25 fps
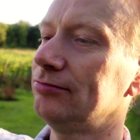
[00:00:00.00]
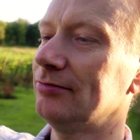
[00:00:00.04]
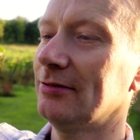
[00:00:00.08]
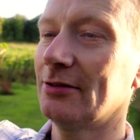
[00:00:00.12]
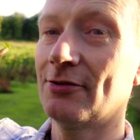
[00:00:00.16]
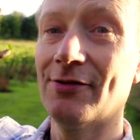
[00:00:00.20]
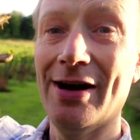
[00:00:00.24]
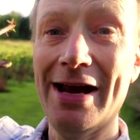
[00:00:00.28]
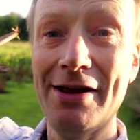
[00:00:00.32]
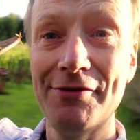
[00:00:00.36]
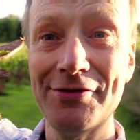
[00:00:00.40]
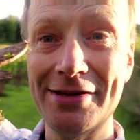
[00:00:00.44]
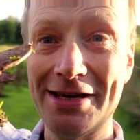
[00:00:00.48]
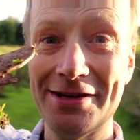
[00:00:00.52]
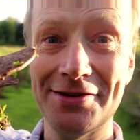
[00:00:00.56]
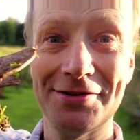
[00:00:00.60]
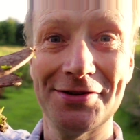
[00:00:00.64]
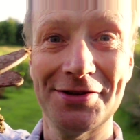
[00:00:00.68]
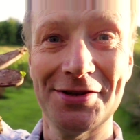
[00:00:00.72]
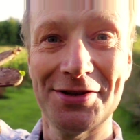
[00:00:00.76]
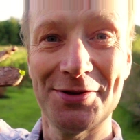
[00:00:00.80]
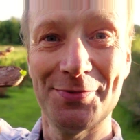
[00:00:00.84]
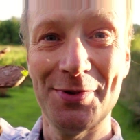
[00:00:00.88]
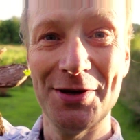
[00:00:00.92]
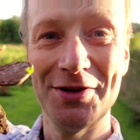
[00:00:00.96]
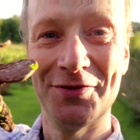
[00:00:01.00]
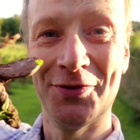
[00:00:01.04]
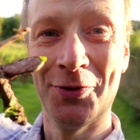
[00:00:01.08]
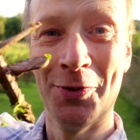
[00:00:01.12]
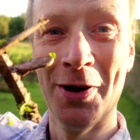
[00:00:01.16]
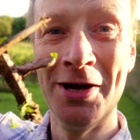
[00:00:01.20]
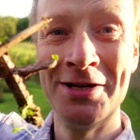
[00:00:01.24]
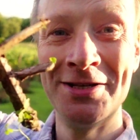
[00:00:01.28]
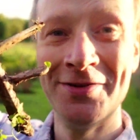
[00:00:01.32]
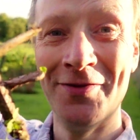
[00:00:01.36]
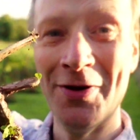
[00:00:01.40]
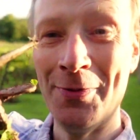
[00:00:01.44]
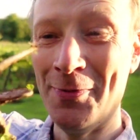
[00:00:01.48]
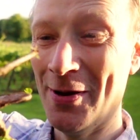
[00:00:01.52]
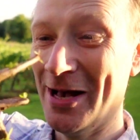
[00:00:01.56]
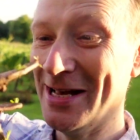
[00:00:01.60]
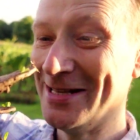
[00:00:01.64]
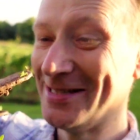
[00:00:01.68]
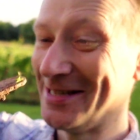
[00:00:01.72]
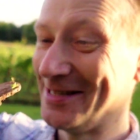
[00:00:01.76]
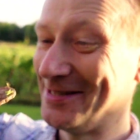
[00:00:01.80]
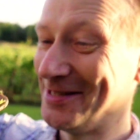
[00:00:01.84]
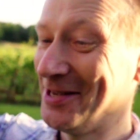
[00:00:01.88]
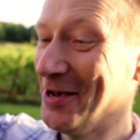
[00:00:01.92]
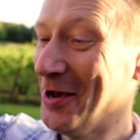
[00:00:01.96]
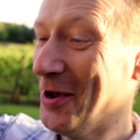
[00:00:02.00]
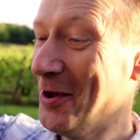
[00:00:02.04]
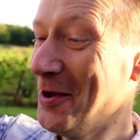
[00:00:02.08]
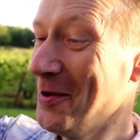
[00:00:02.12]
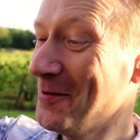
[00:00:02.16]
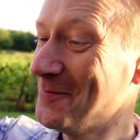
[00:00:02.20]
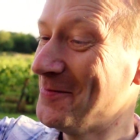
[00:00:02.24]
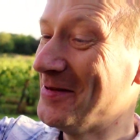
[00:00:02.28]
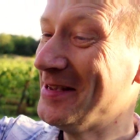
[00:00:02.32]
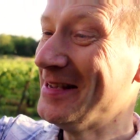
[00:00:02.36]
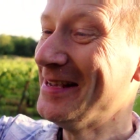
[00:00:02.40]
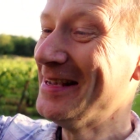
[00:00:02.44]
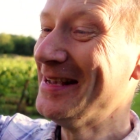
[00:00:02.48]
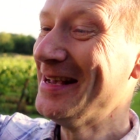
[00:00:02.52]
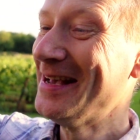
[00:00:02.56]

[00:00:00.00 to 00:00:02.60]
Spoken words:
ground anchors, I suppose, for want of a better term.